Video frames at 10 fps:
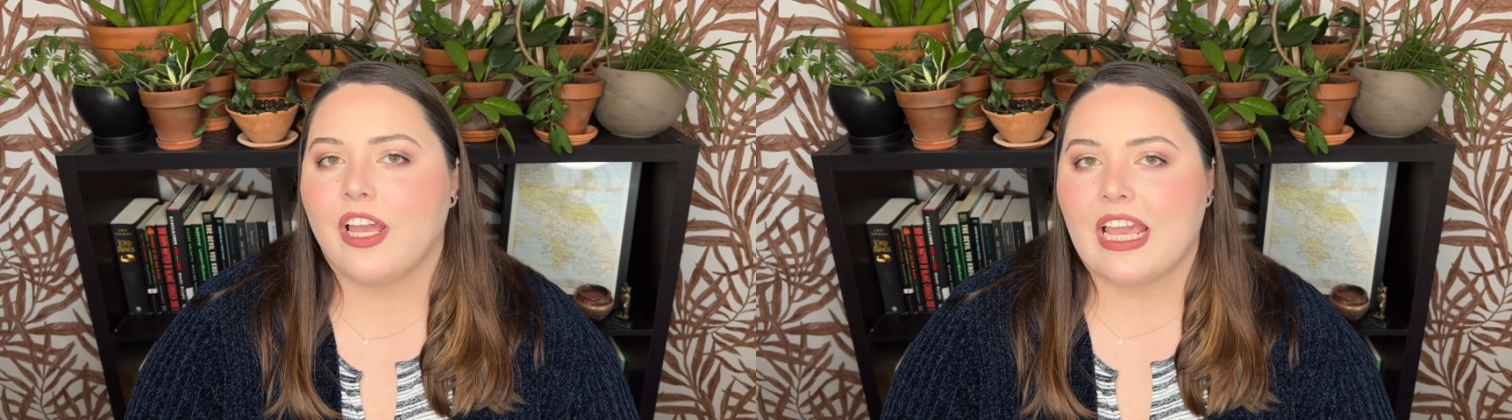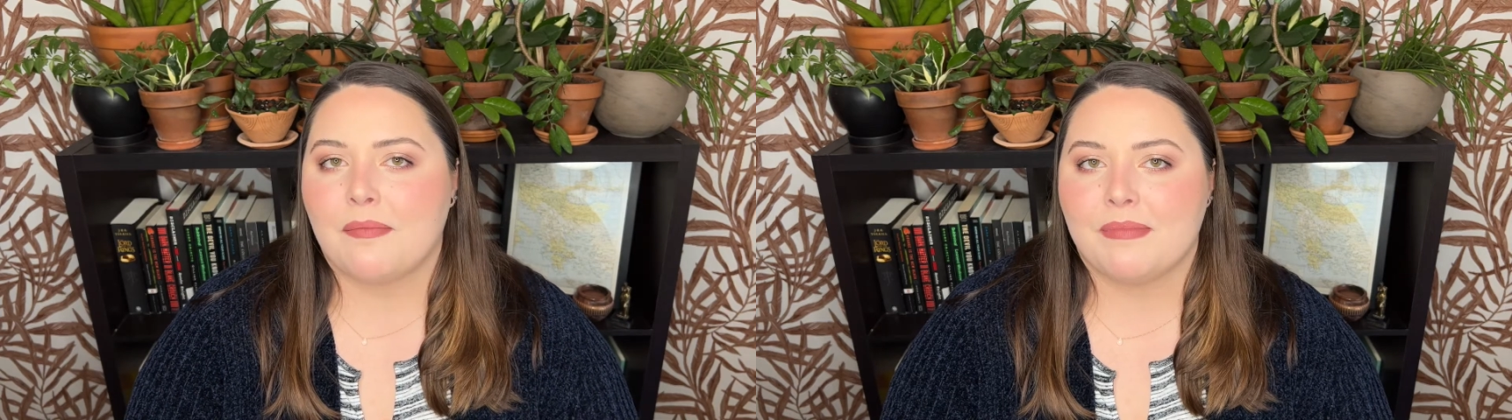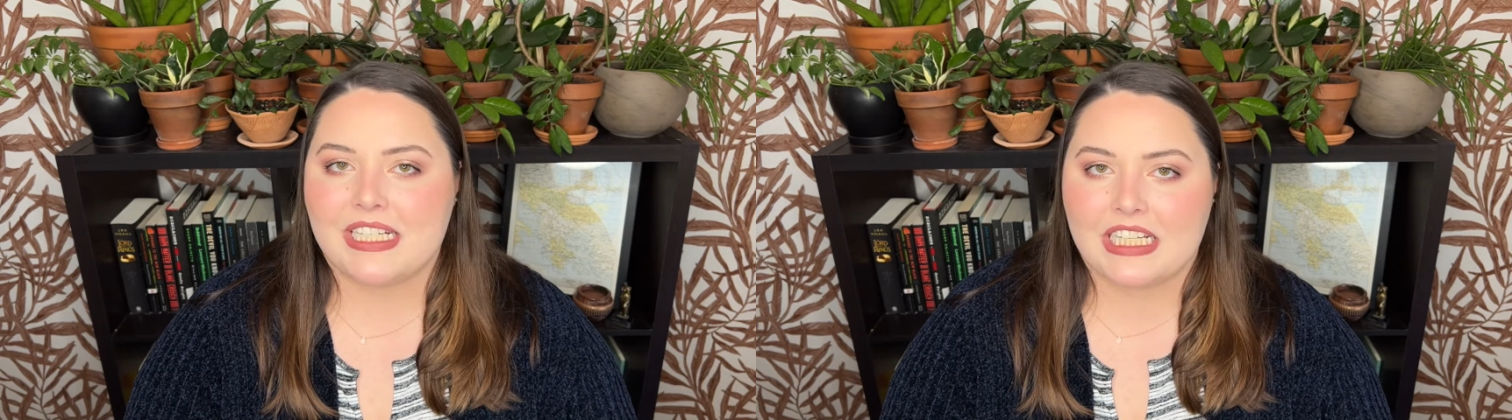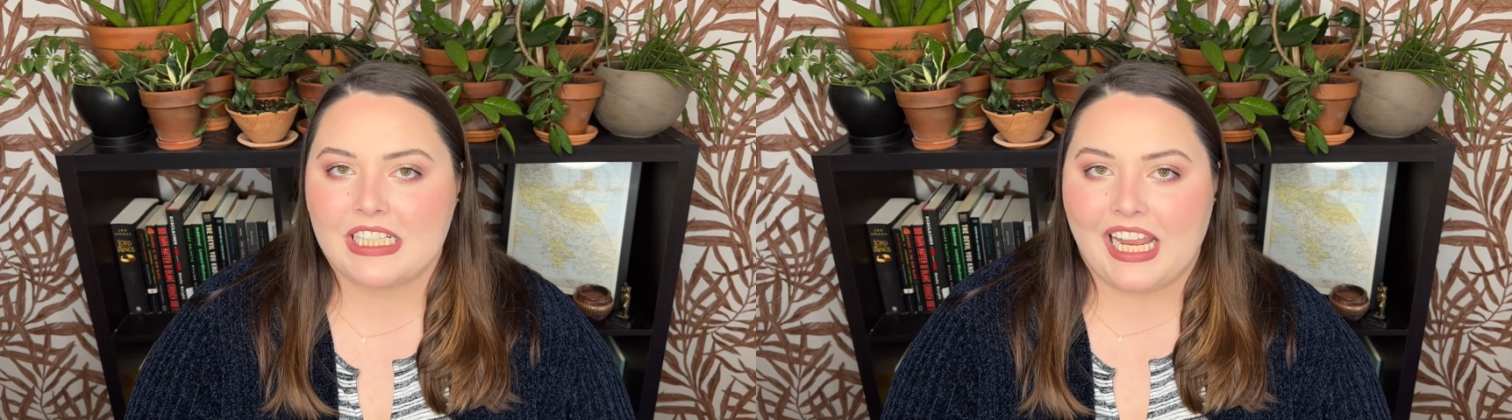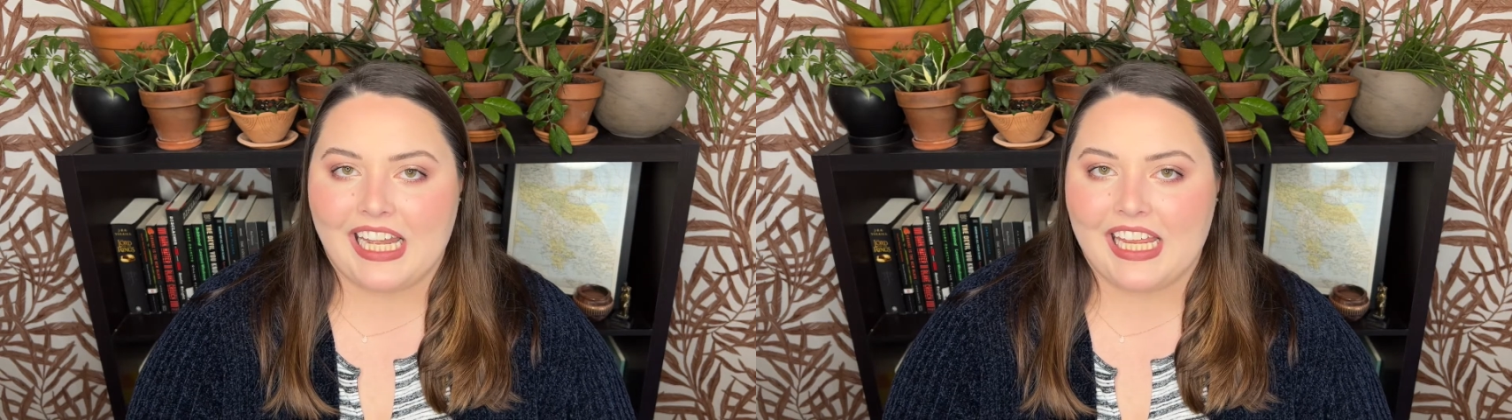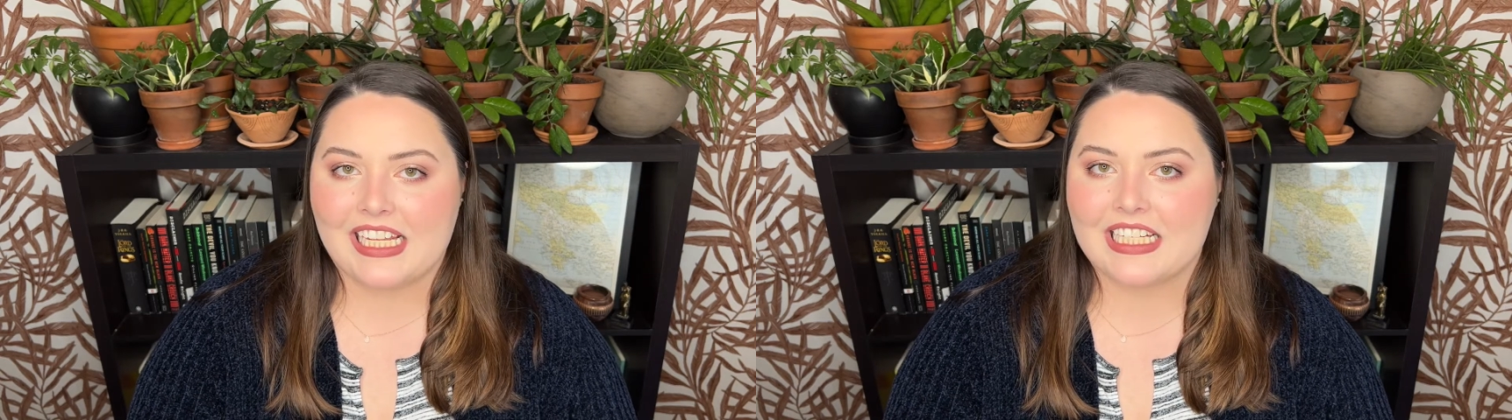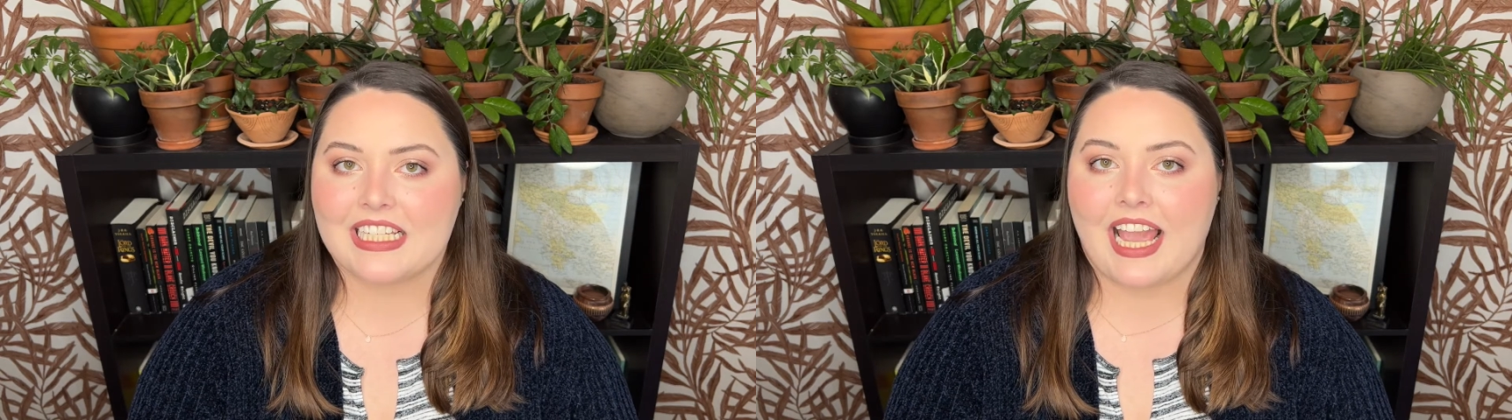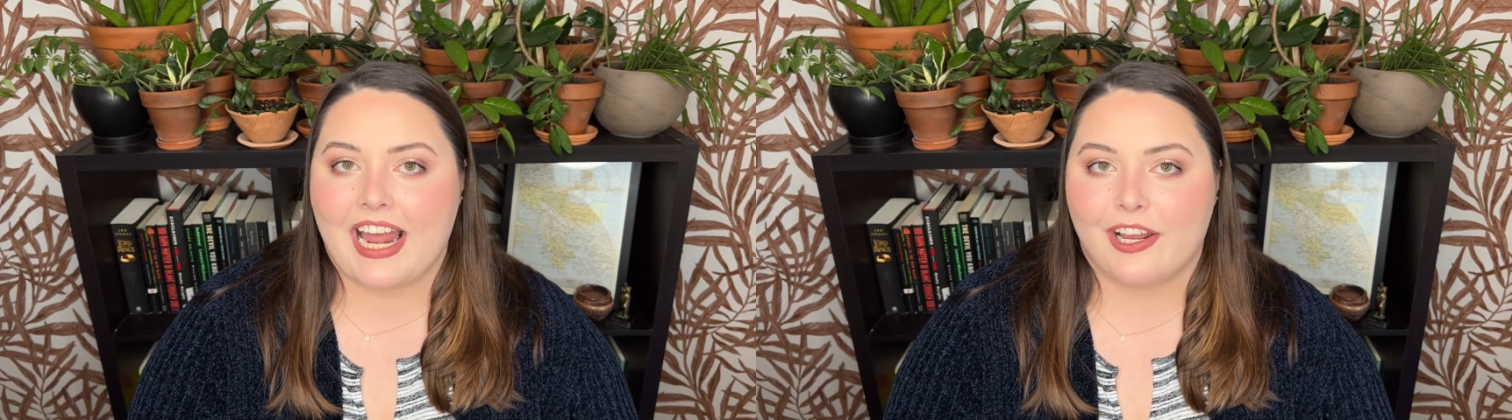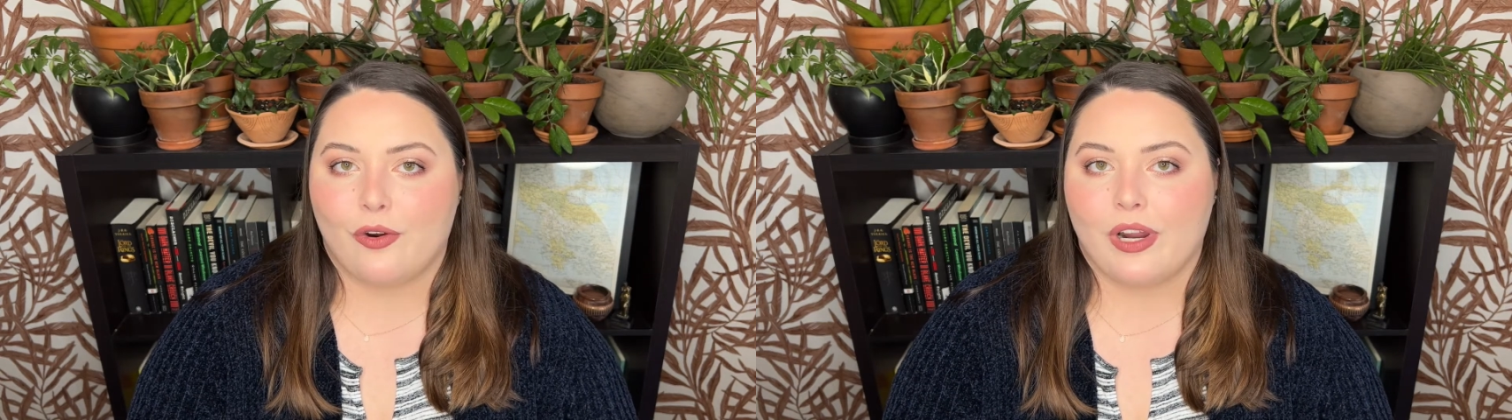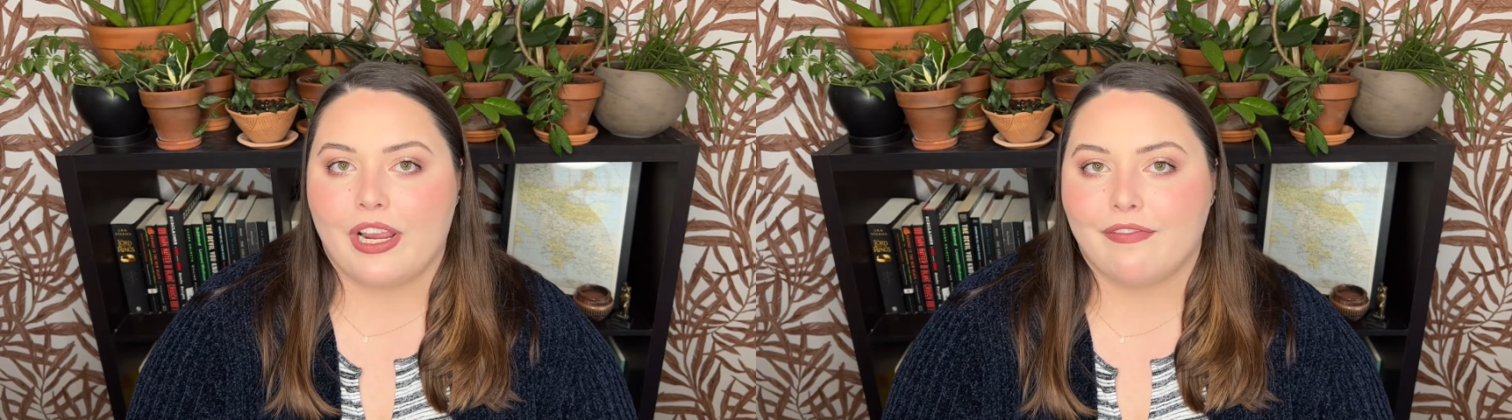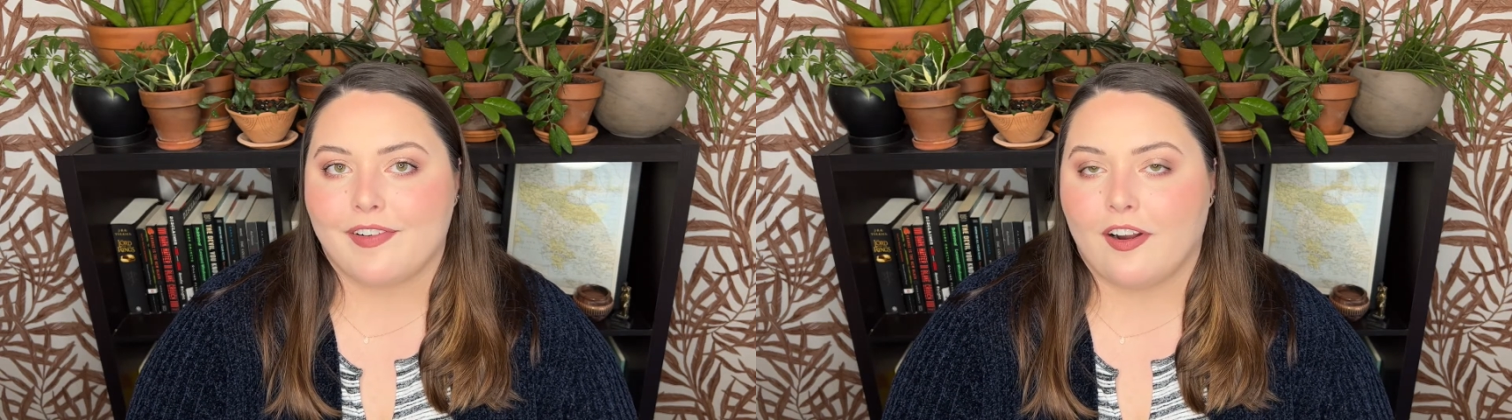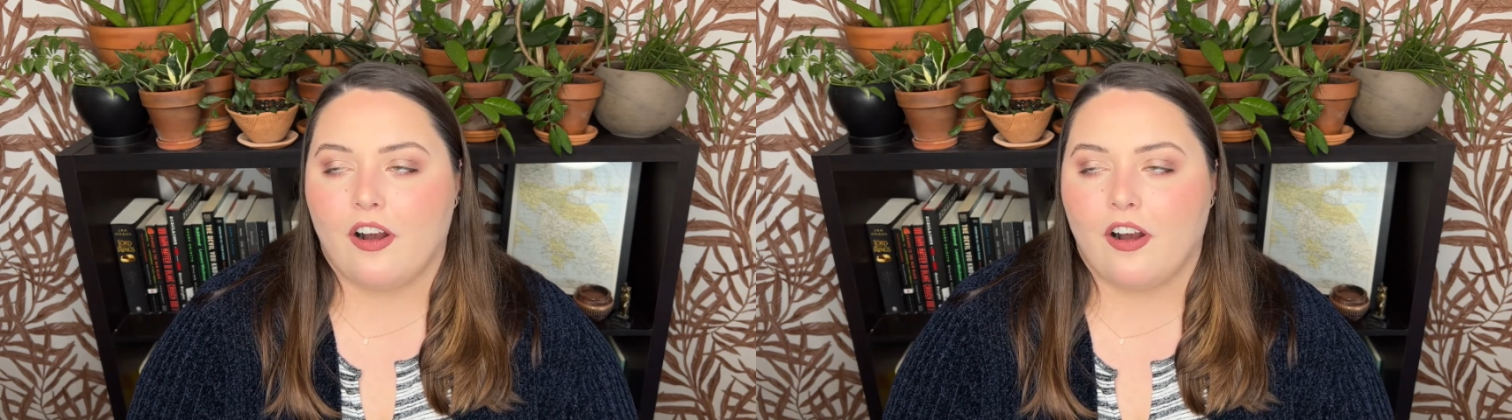a miscellaneous category for